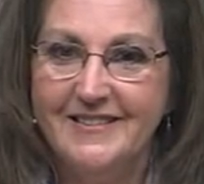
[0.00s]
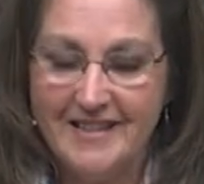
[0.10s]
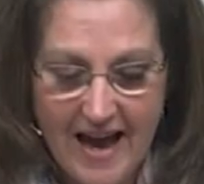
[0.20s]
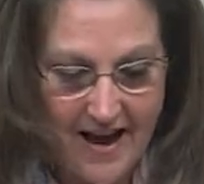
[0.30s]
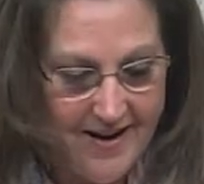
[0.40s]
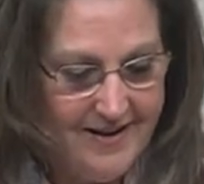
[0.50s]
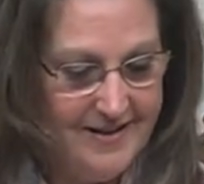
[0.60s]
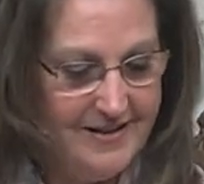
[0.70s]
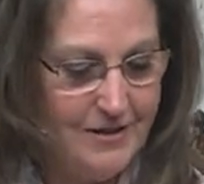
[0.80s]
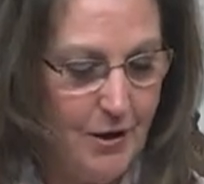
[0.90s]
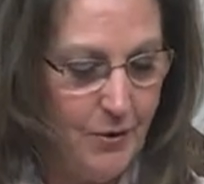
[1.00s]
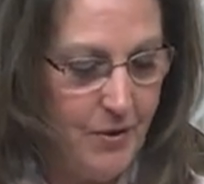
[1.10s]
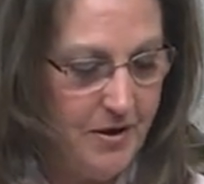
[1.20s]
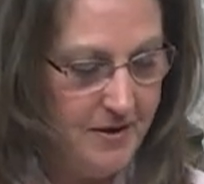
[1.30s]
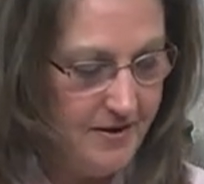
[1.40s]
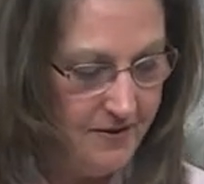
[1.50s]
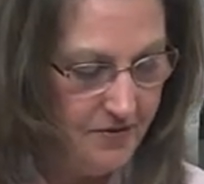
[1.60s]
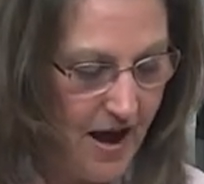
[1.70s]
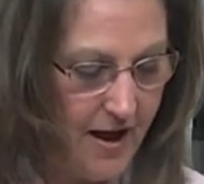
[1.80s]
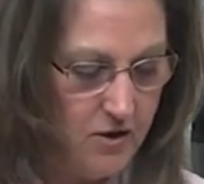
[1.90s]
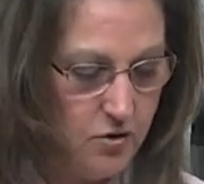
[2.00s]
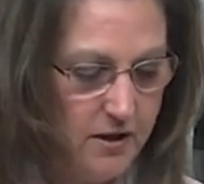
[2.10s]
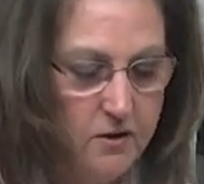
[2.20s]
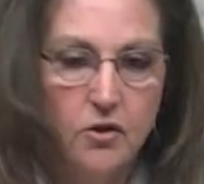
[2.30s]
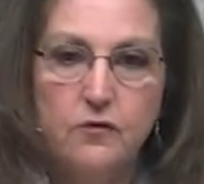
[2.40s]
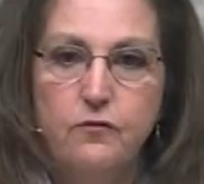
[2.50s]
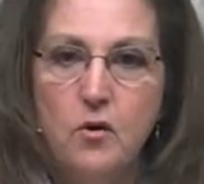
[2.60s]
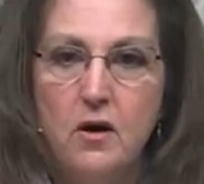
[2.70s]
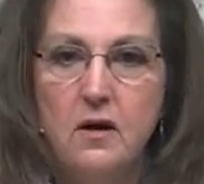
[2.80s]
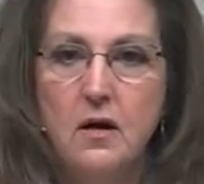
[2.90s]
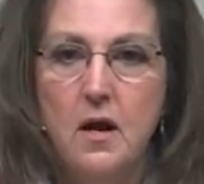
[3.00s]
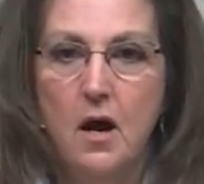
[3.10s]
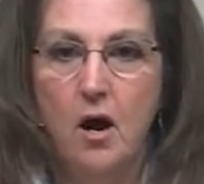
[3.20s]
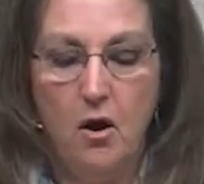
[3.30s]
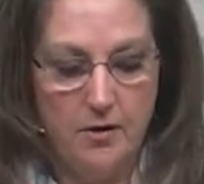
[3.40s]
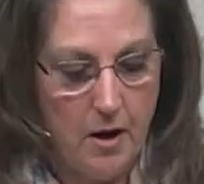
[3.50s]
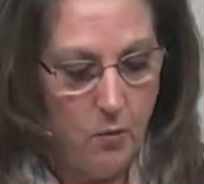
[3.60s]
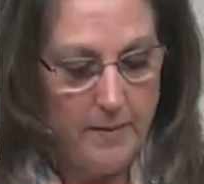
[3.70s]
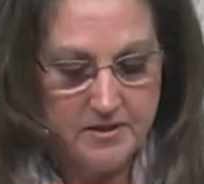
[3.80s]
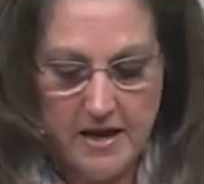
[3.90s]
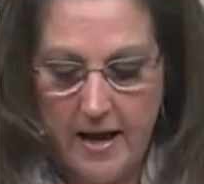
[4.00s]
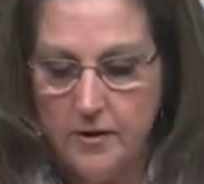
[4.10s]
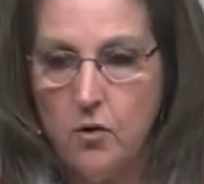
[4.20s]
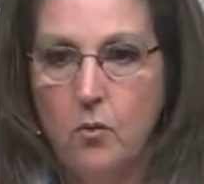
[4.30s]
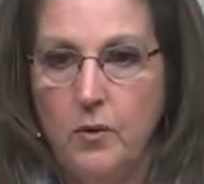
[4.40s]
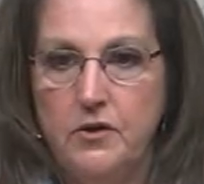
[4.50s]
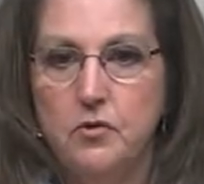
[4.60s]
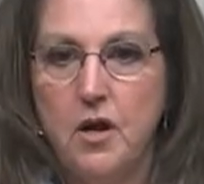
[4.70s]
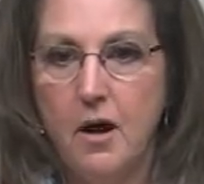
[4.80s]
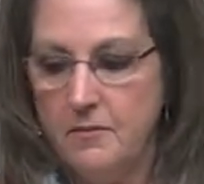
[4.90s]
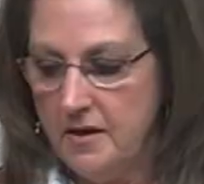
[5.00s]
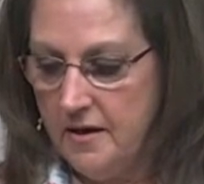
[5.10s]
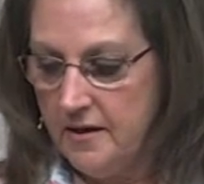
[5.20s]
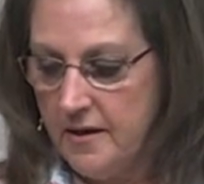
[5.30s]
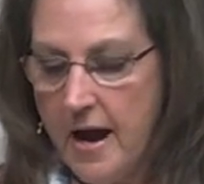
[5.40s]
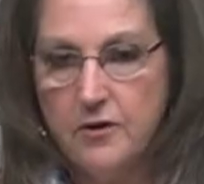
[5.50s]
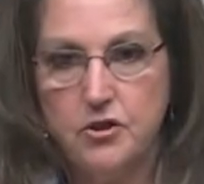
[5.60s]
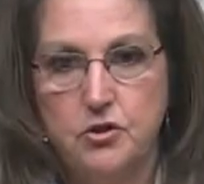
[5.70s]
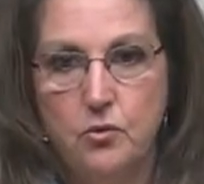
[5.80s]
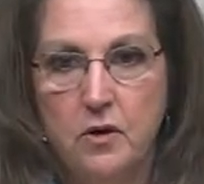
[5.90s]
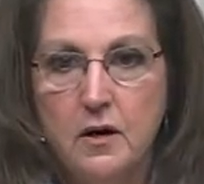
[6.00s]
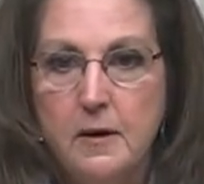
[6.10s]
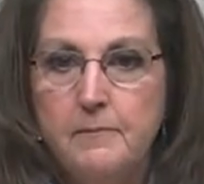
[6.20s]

yeah, so that you can look for on our website or when you come in our store.